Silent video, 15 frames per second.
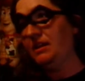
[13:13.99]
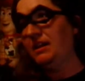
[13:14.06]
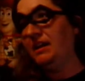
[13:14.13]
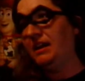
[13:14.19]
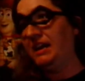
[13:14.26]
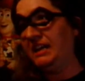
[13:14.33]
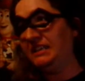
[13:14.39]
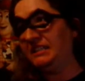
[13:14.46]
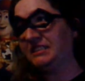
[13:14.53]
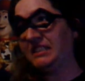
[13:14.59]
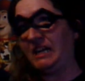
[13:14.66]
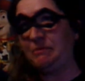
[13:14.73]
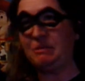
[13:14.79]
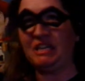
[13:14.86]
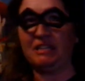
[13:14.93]
I just got
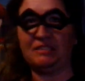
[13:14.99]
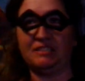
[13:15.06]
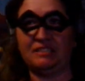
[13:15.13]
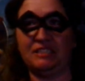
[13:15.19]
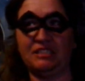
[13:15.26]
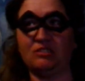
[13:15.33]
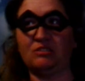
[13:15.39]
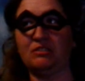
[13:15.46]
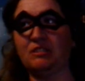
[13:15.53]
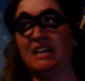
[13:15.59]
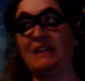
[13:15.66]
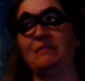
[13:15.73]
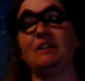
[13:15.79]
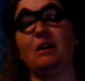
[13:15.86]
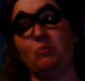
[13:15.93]
Man of Steel. I have
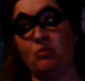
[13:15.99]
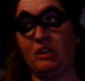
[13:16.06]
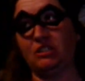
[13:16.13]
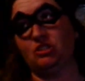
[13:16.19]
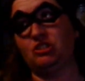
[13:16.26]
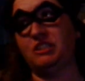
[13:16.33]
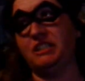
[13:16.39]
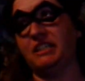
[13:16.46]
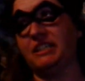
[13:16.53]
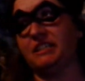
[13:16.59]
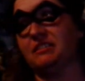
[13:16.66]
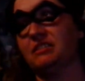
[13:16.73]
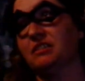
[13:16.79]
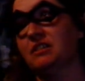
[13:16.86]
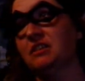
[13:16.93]
not watched it yet,
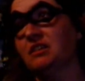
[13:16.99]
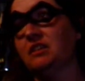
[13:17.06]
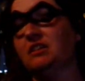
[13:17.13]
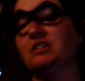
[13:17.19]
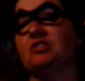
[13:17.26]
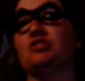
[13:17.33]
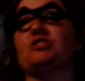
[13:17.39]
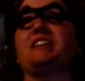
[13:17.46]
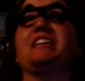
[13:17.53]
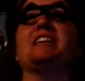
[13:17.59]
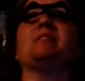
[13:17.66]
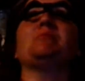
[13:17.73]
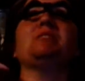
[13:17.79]
so I can't really